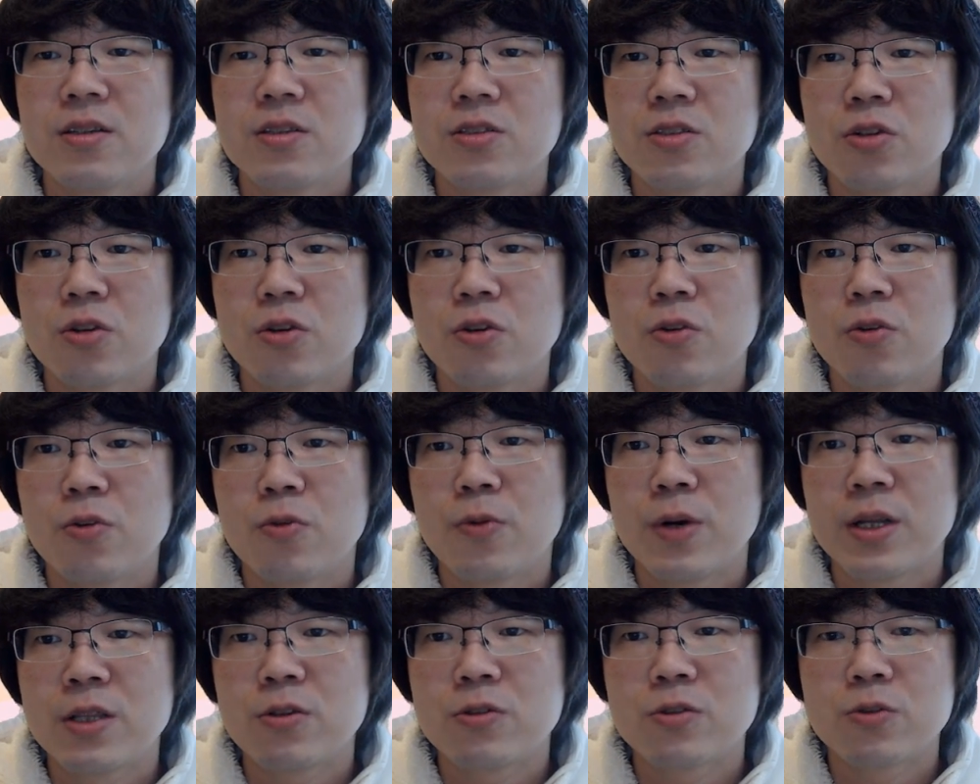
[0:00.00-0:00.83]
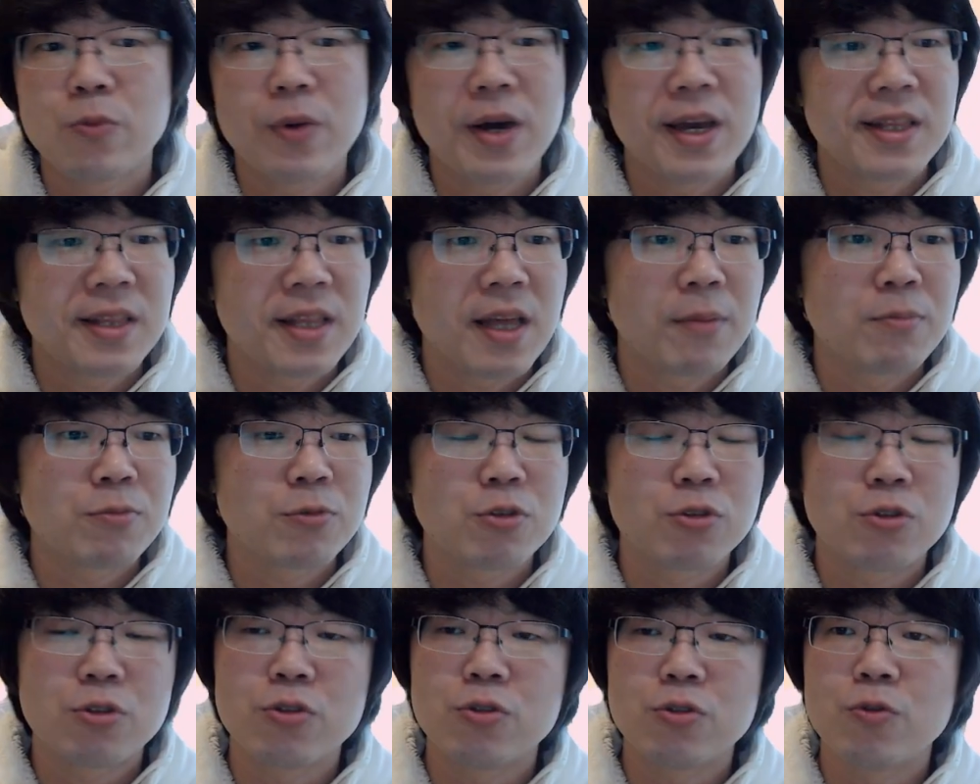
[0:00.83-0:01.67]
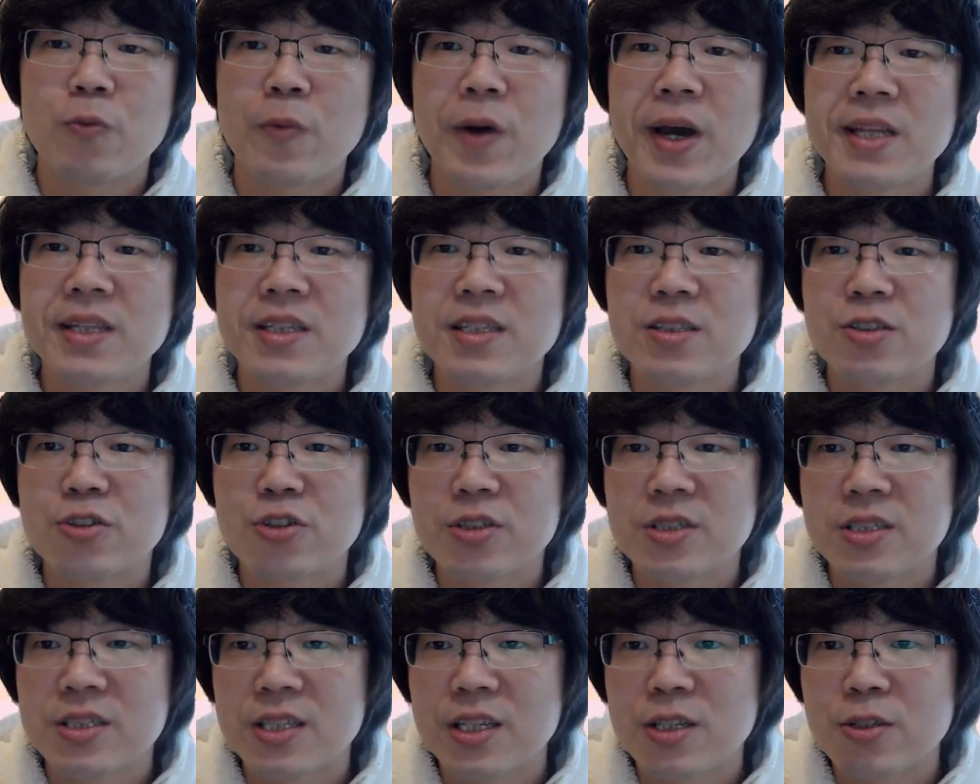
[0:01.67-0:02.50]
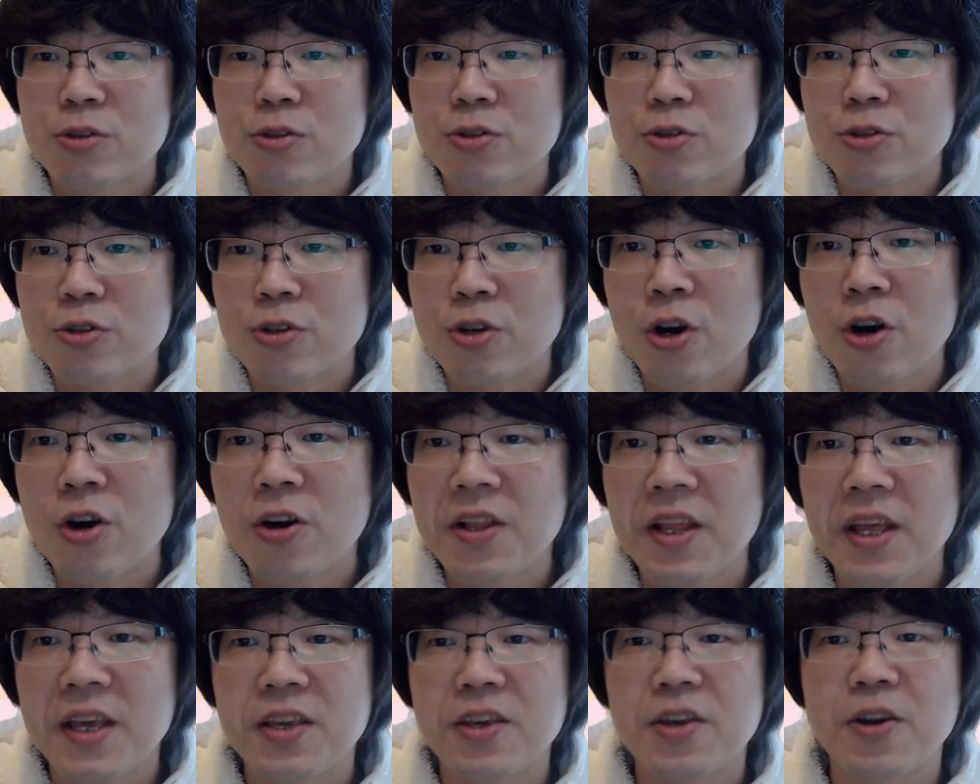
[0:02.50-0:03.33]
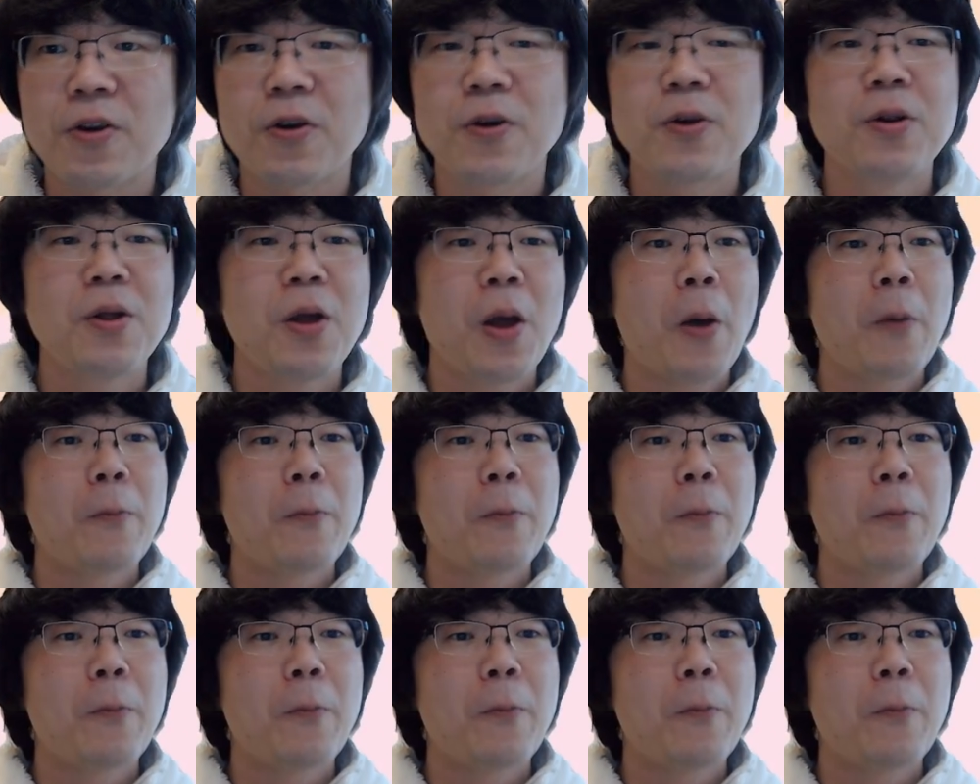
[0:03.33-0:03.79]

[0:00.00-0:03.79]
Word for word: So what does white have to do? White just need to connect here.